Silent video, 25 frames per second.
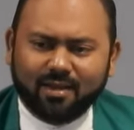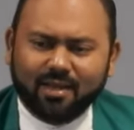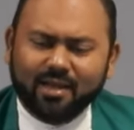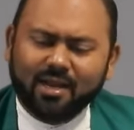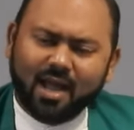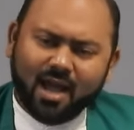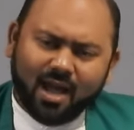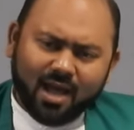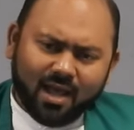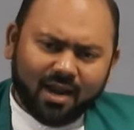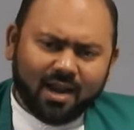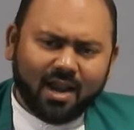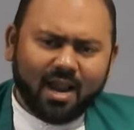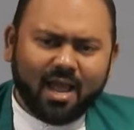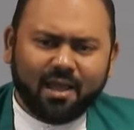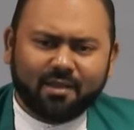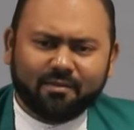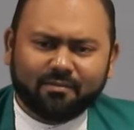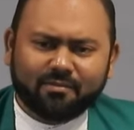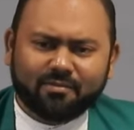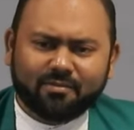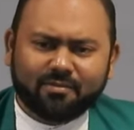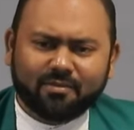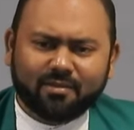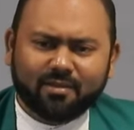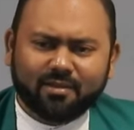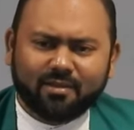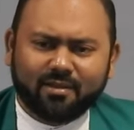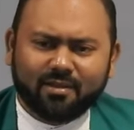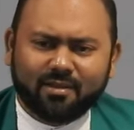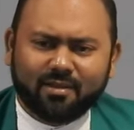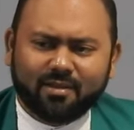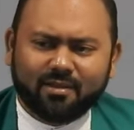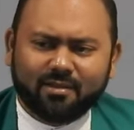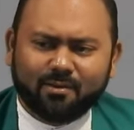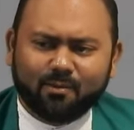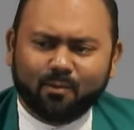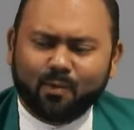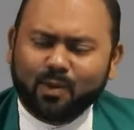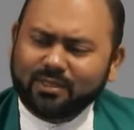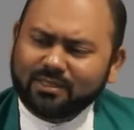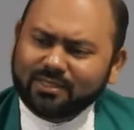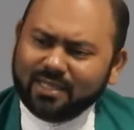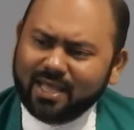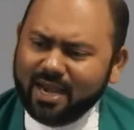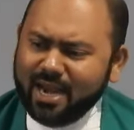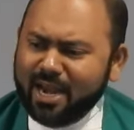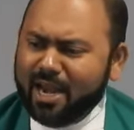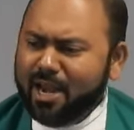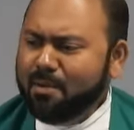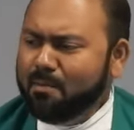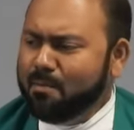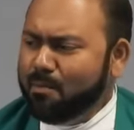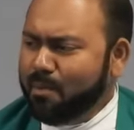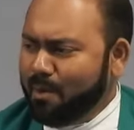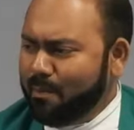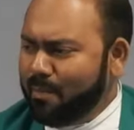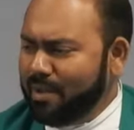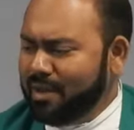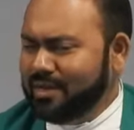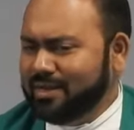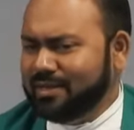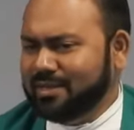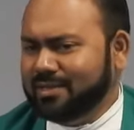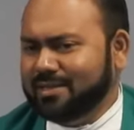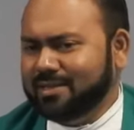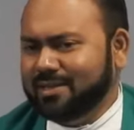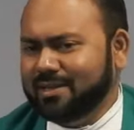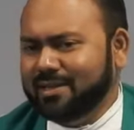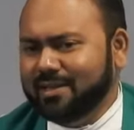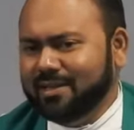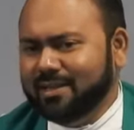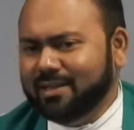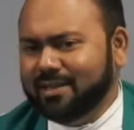In our lives, was there any moment